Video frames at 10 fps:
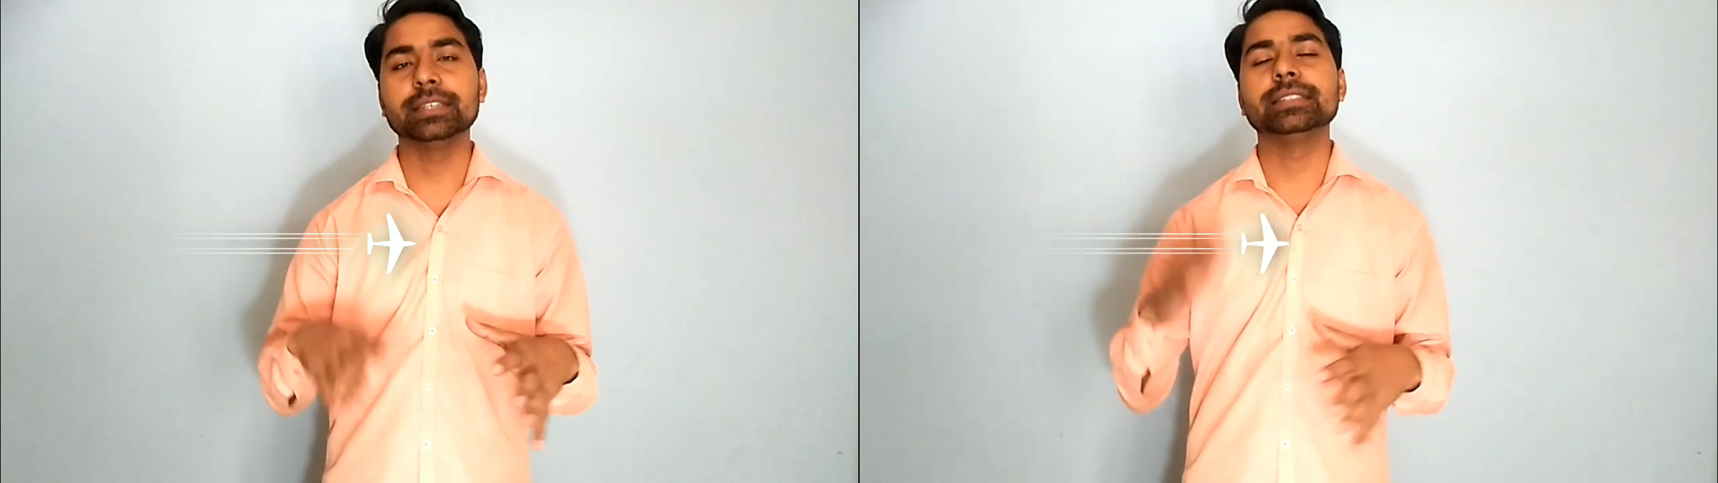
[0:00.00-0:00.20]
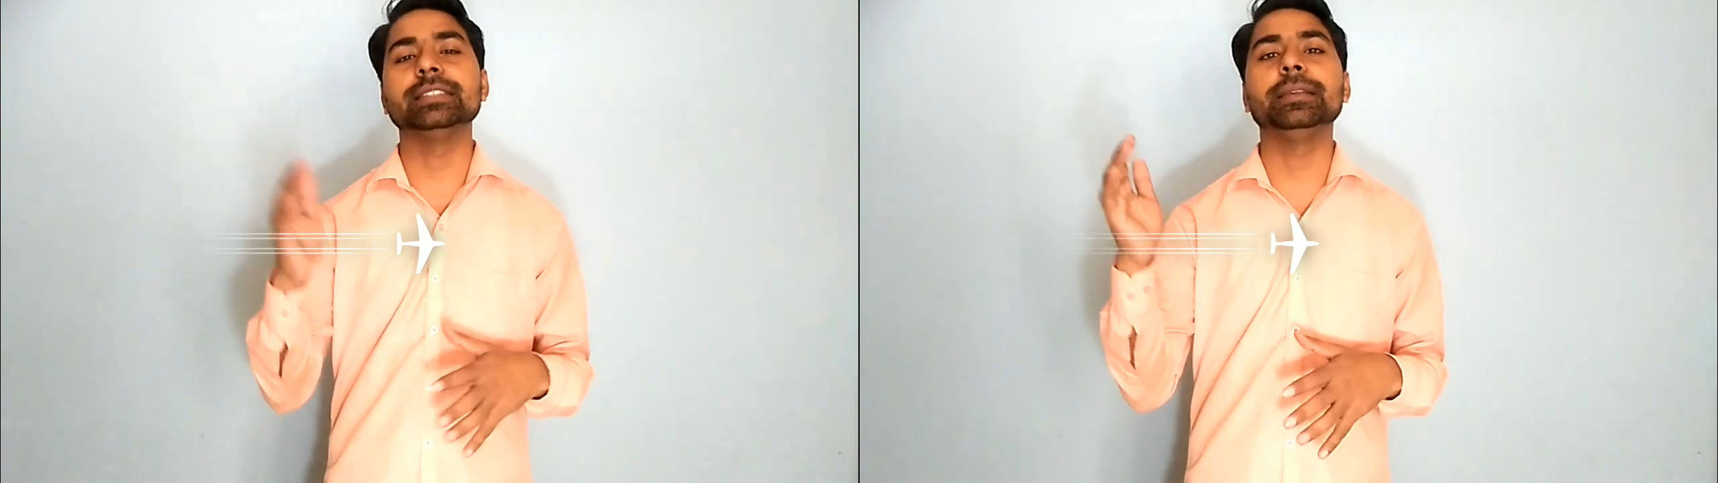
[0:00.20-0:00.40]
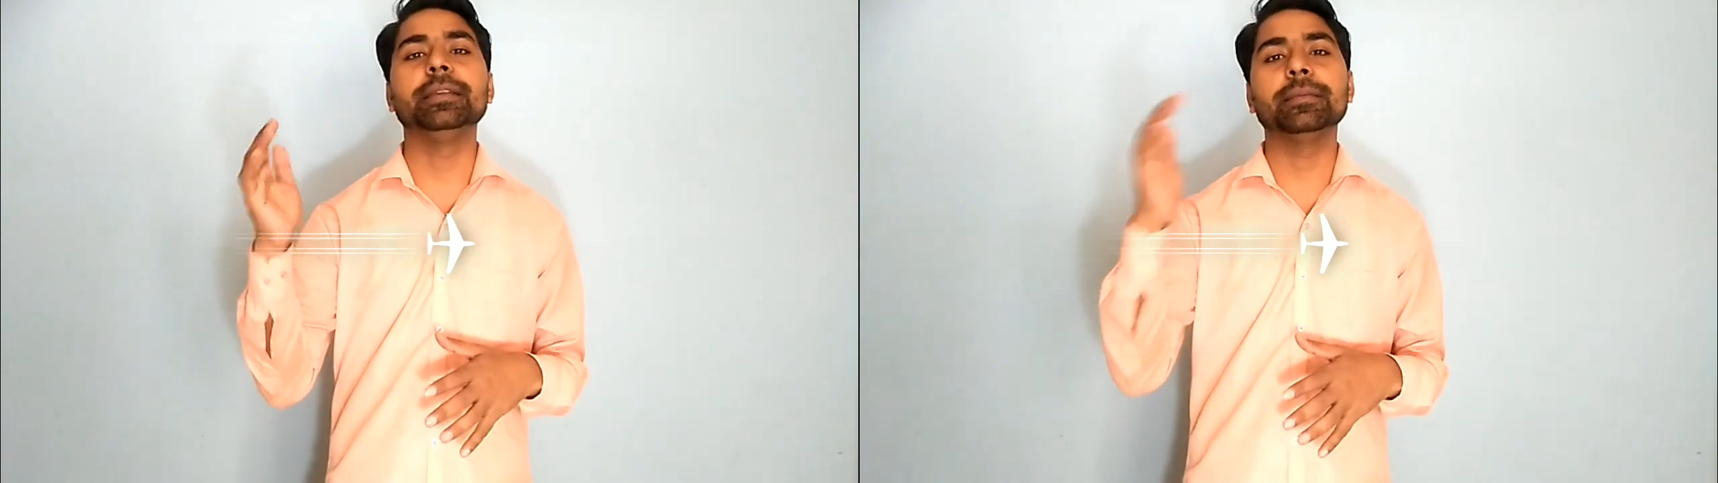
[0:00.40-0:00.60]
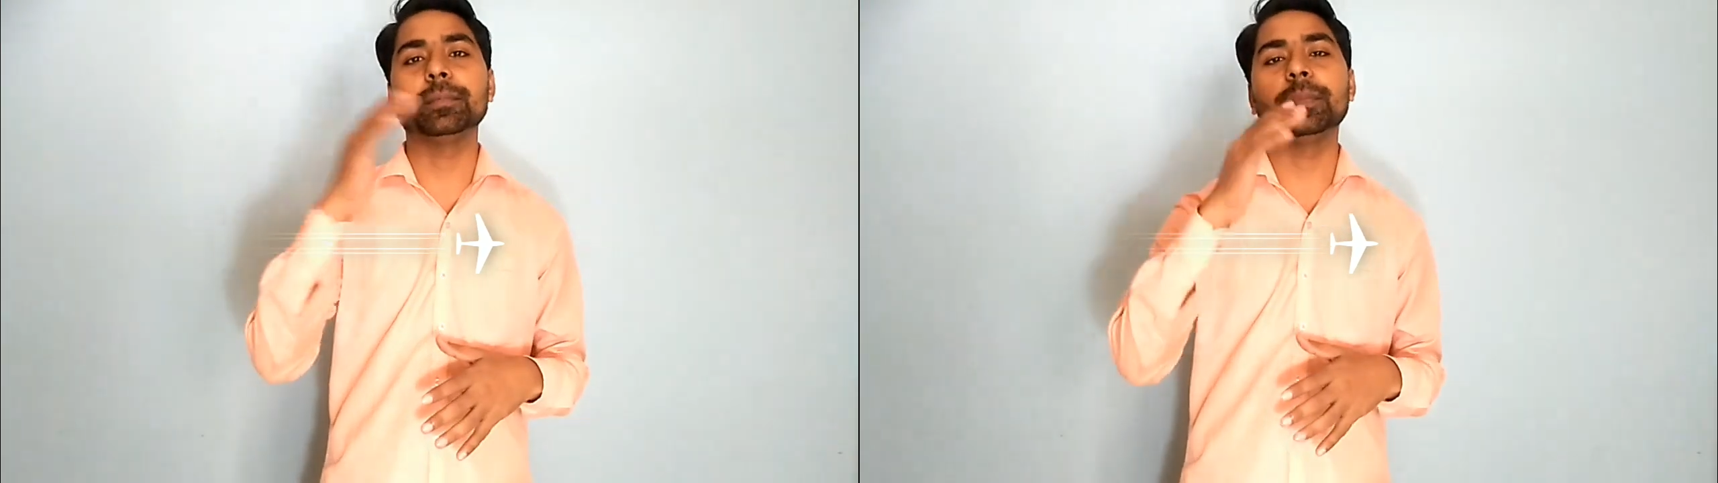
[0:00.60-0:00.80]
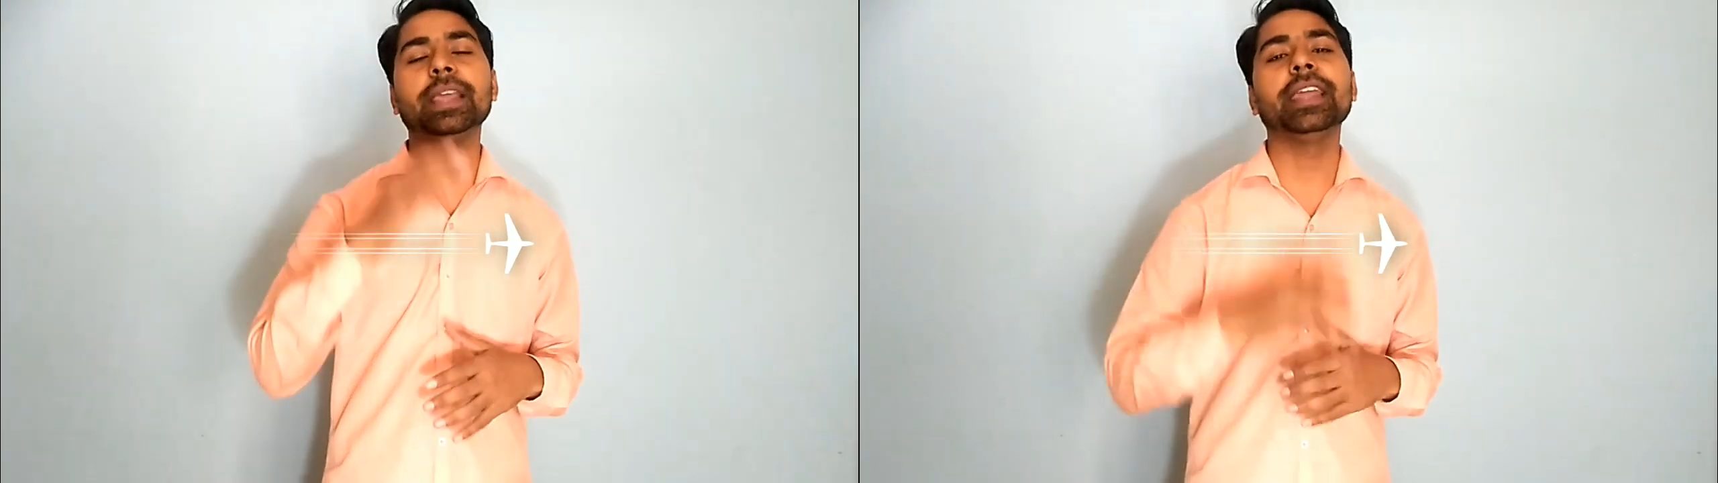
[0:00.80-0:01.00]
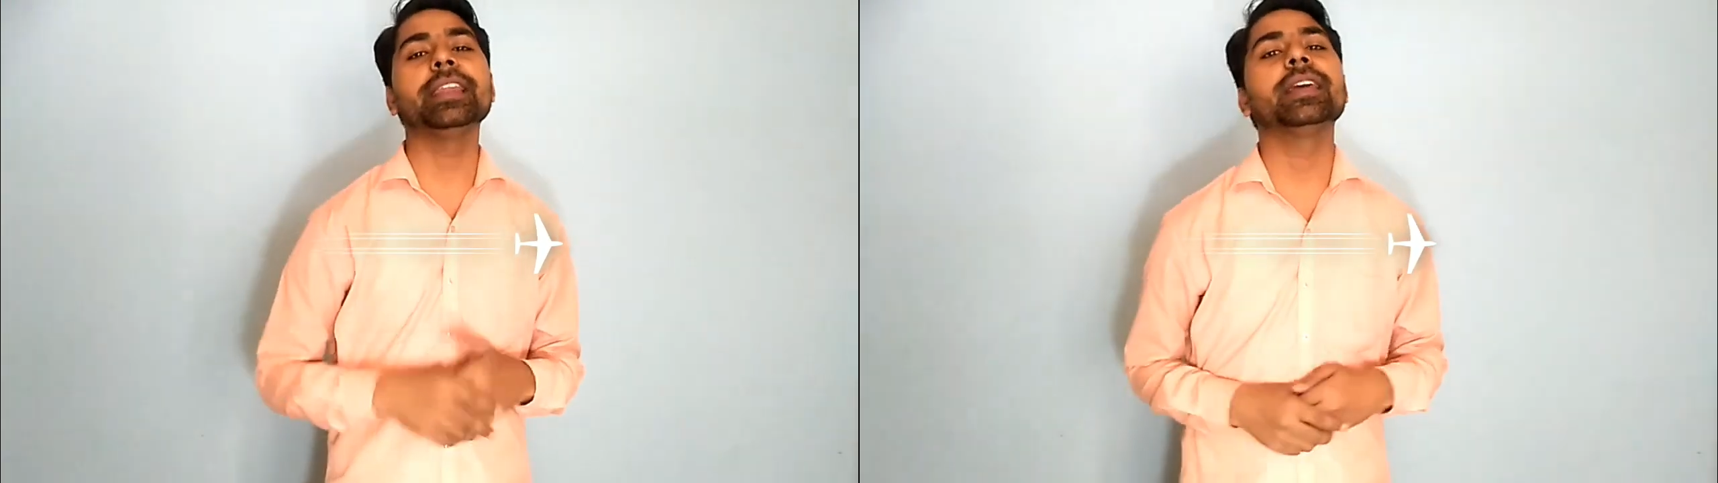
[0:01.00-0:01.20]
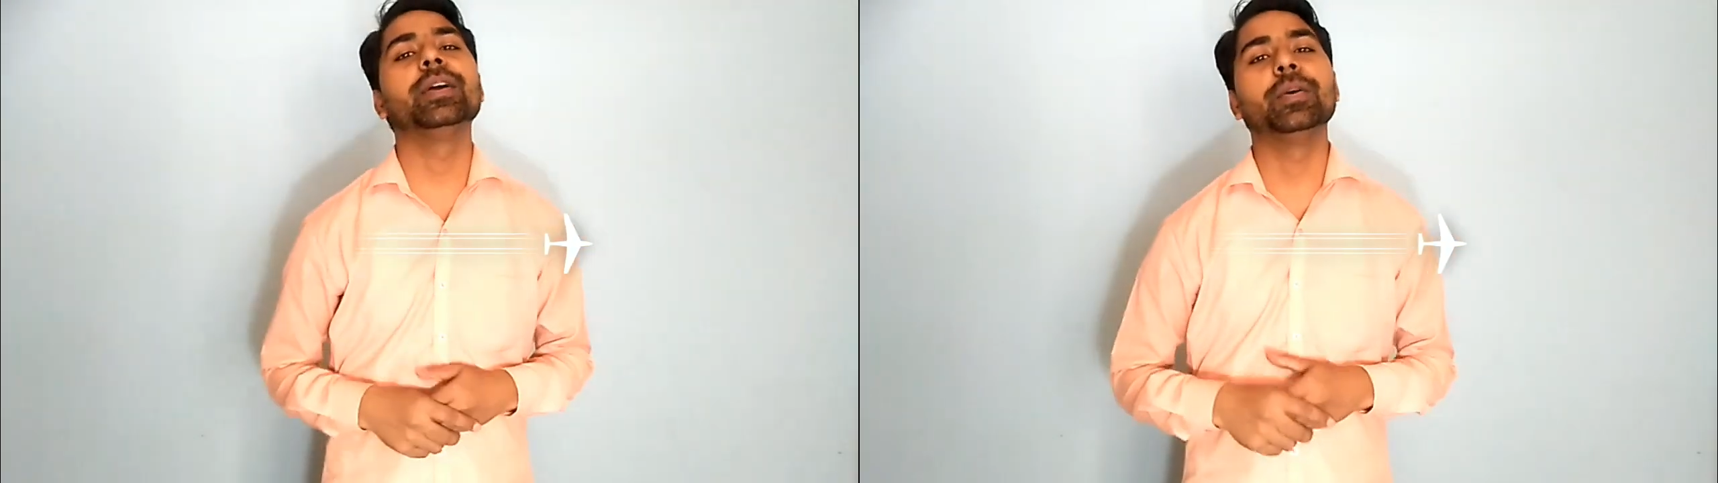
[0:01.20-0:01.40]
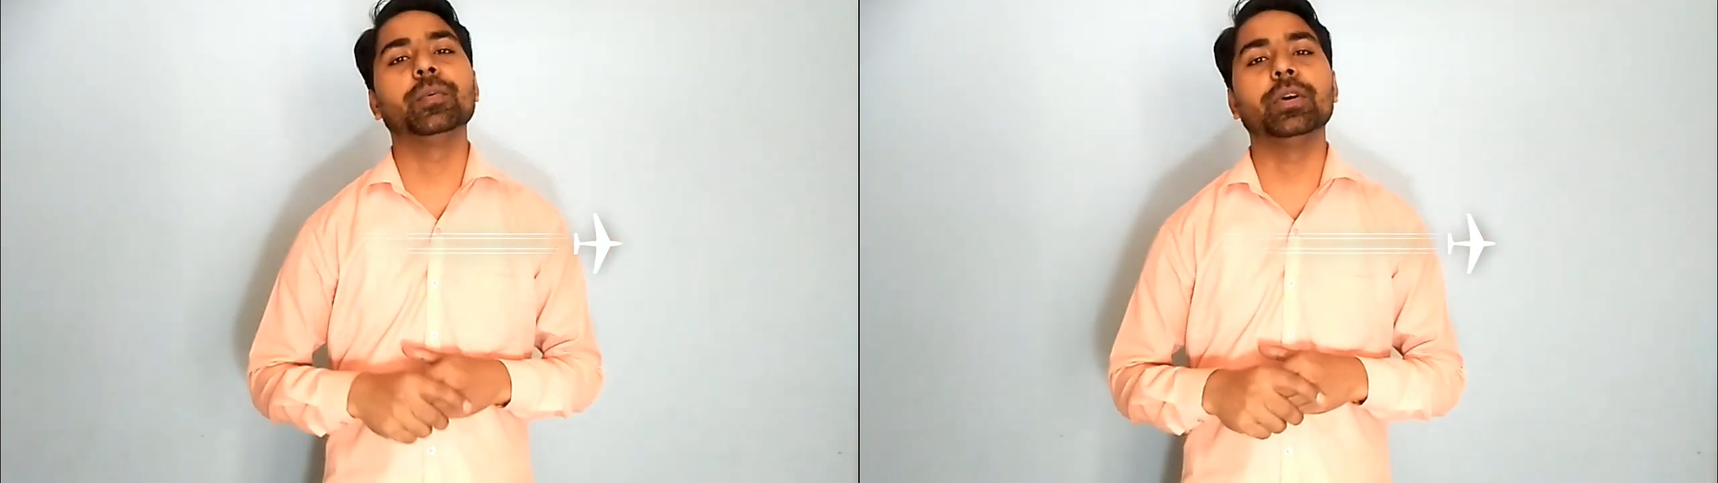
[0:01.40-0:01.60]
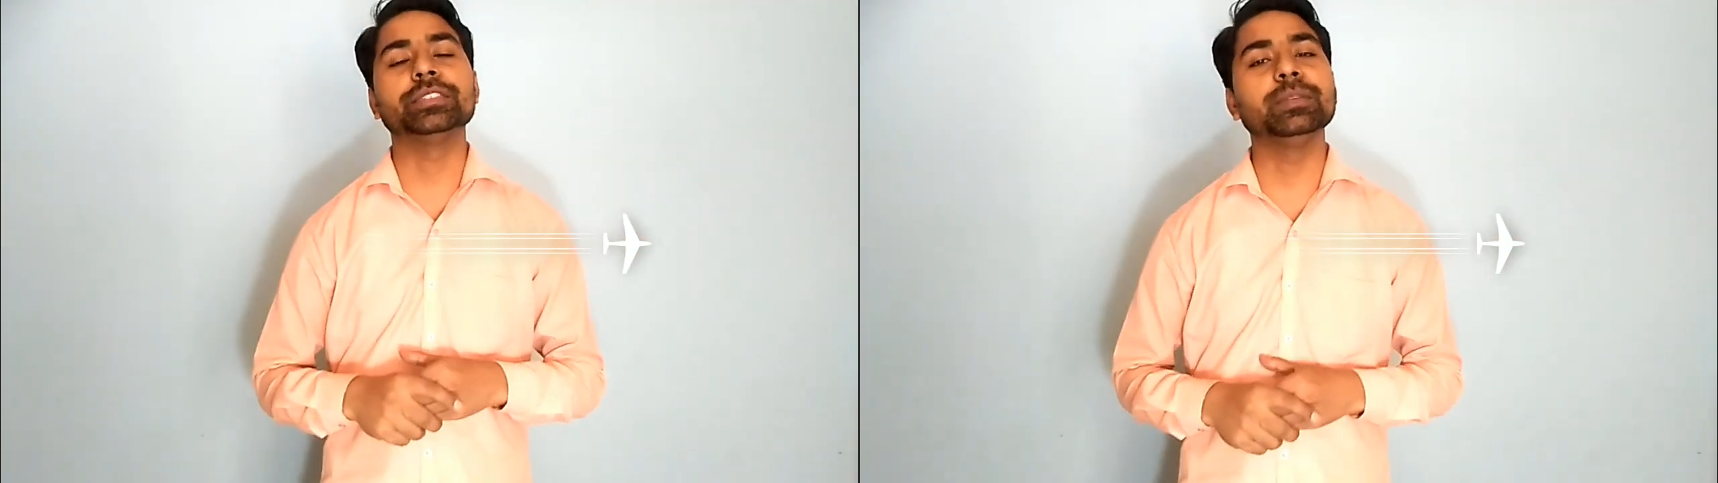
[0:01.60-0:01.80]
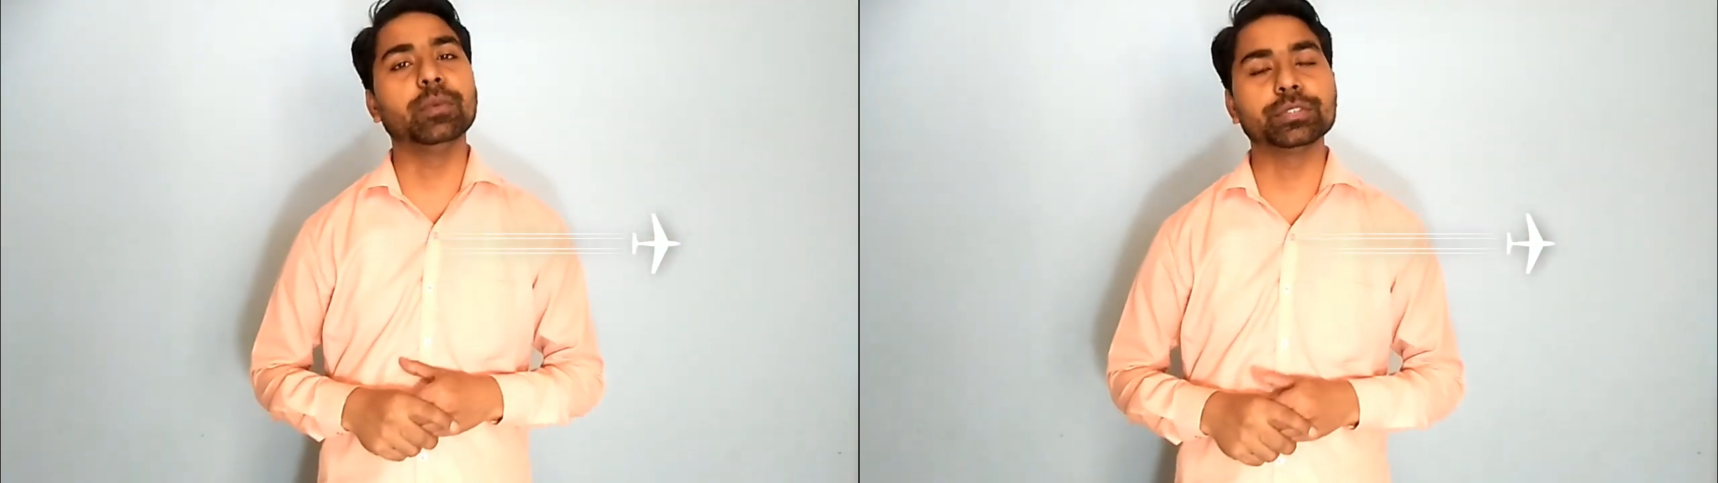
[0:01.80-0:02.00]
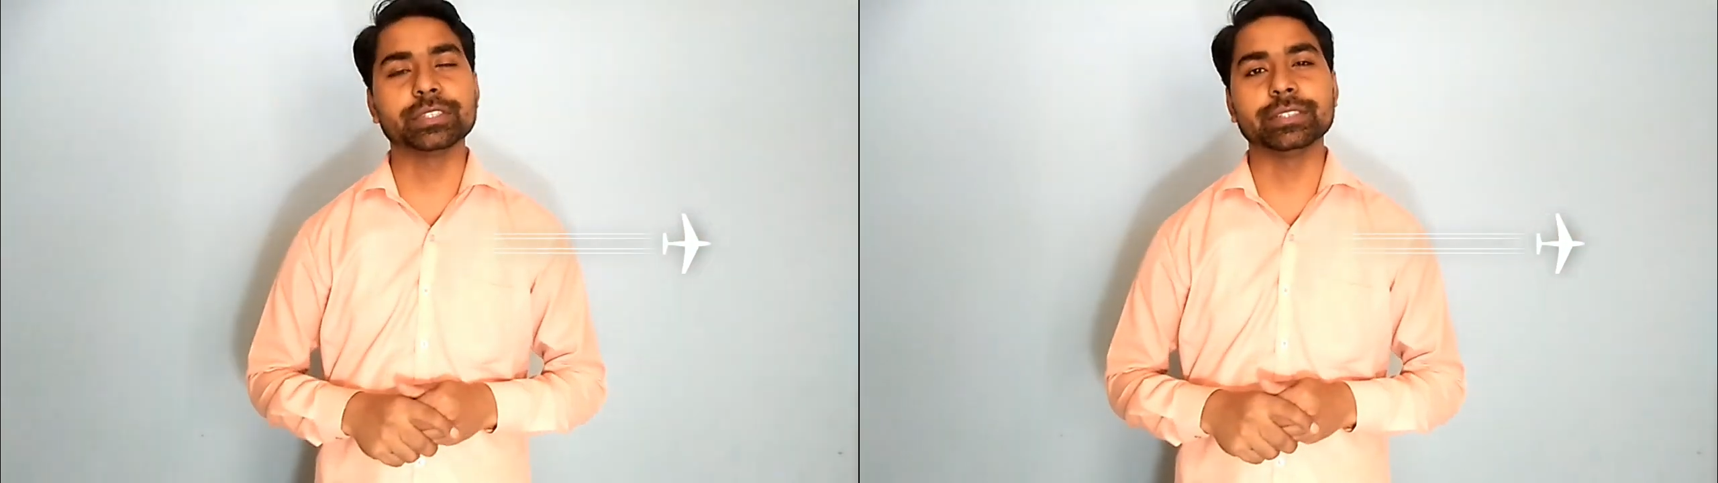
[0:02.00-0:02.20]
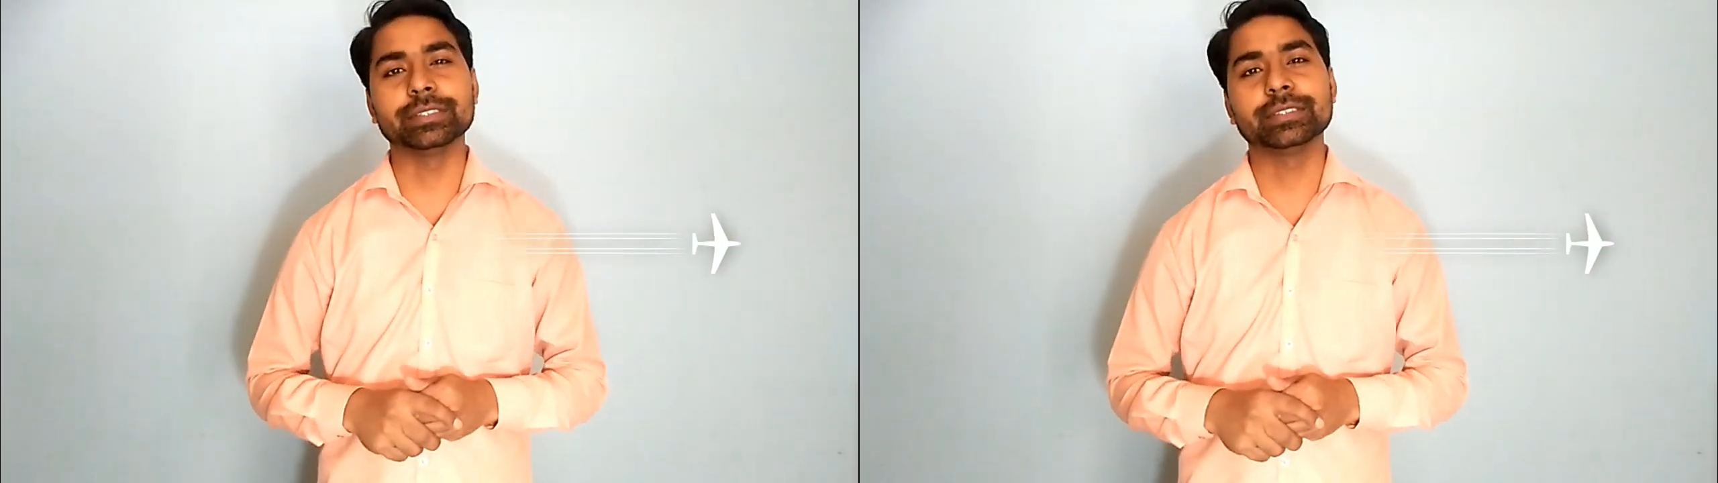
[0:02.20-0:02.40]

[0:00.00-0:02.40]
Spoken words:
the plane was in motion.